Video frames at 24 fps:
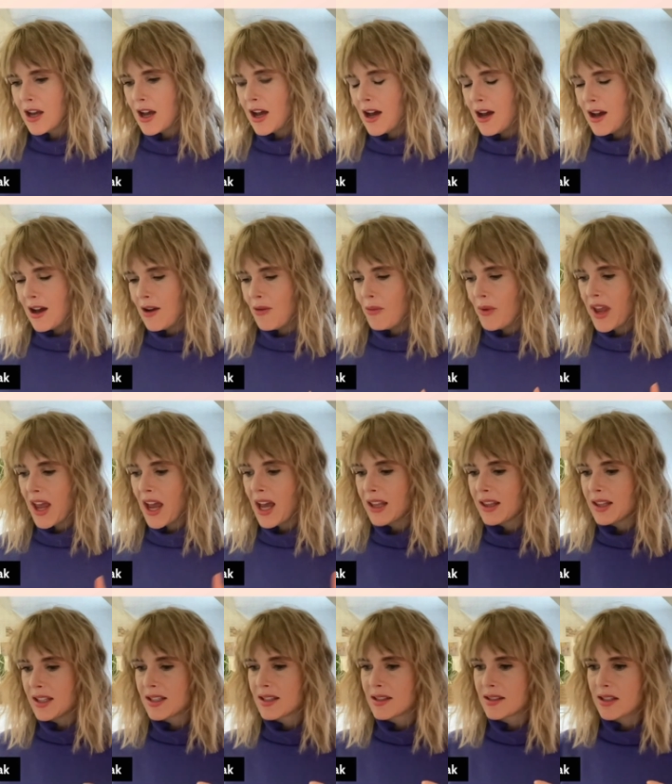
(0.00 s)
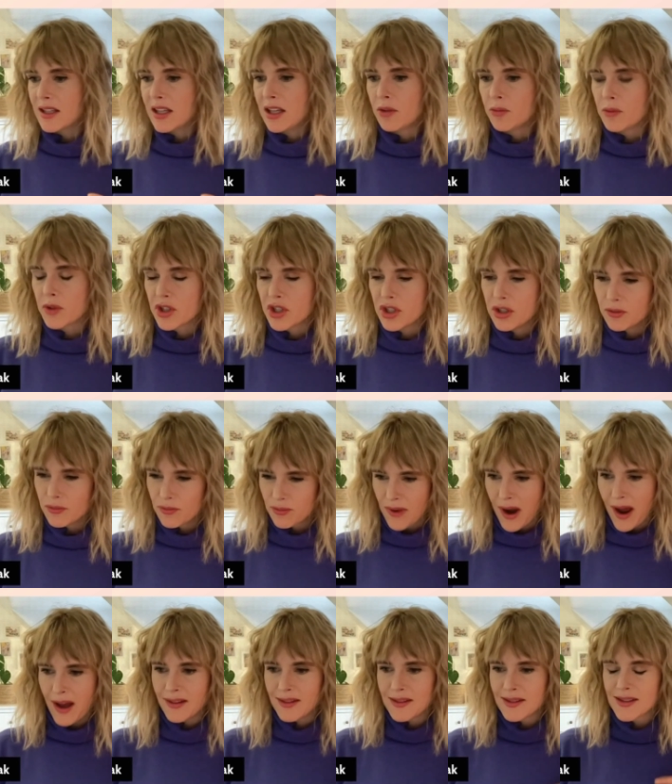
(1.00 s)
Uh, we had this scene where she
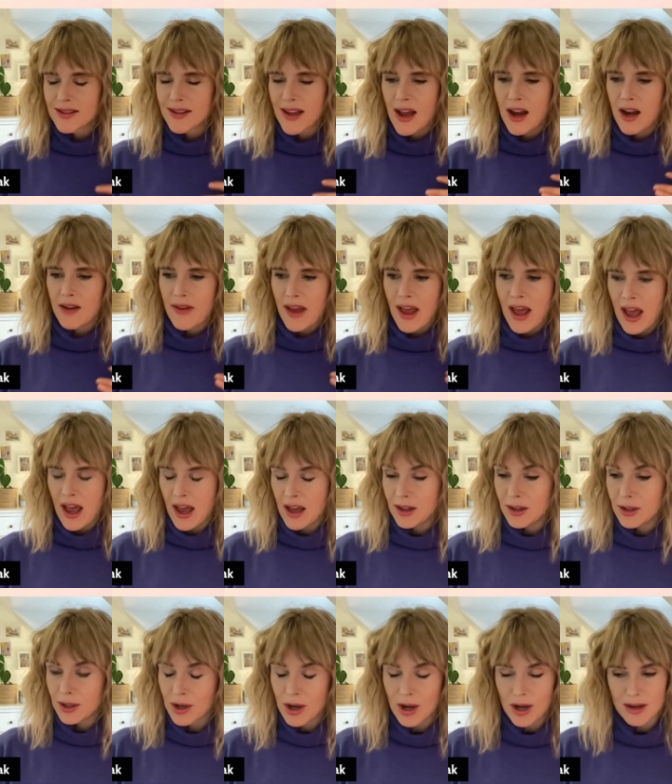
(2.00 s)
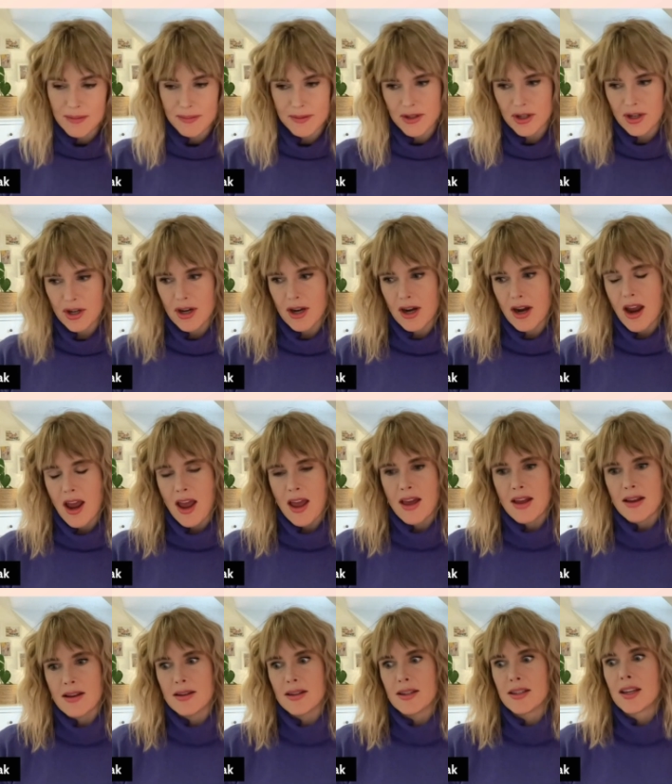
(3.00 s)
runs out of a helicopter
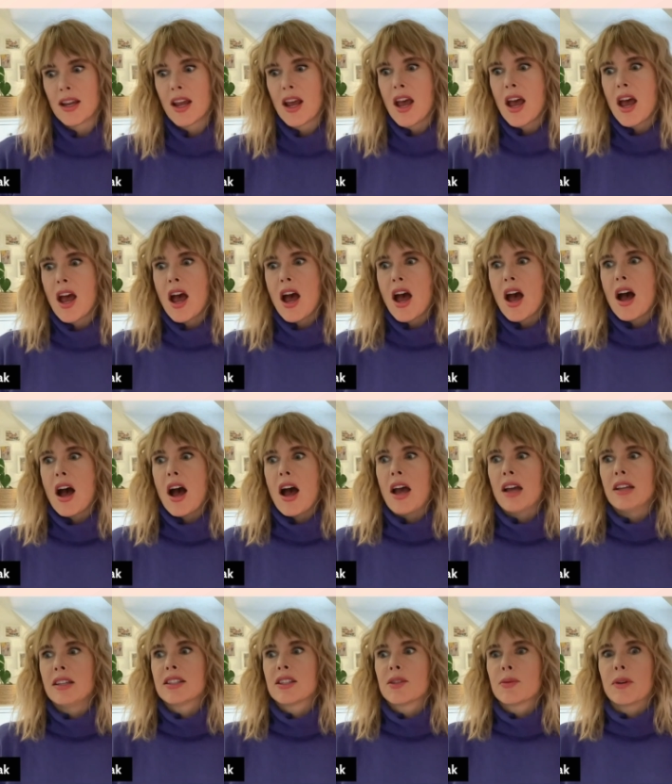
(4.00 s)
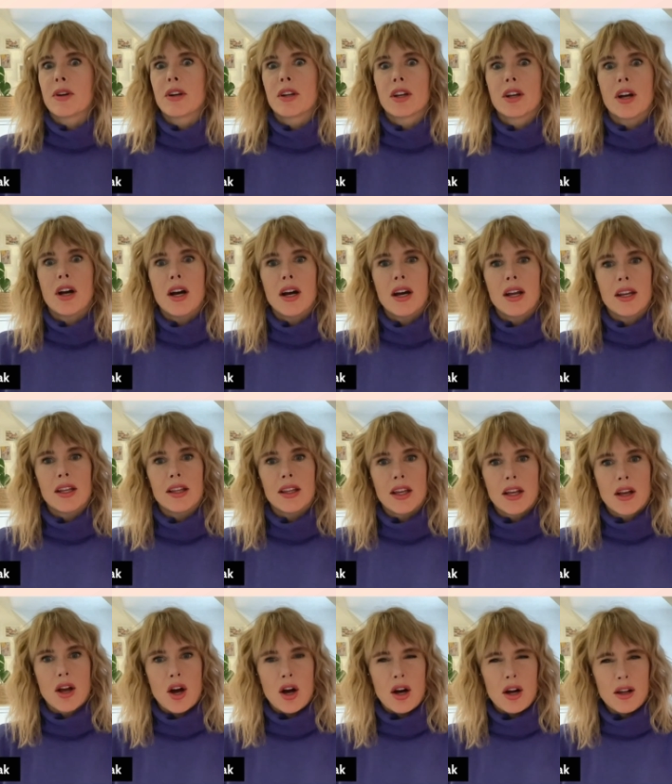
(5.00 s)
and I swear to God, it
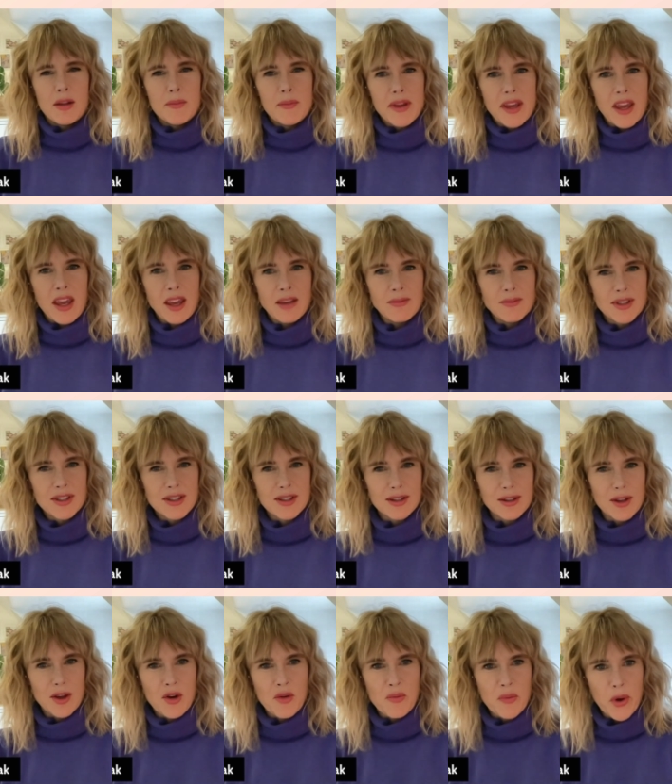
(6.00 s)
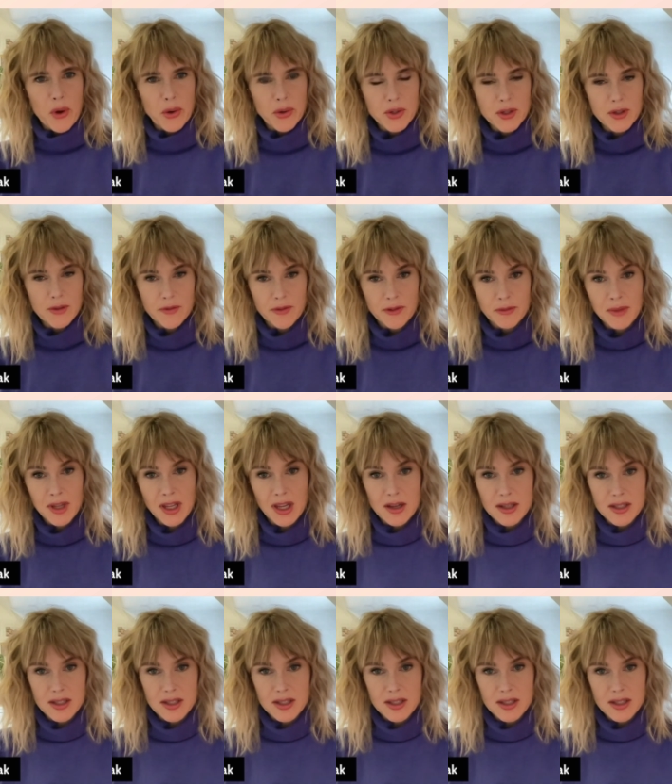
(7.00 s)
like all became slow motion for me.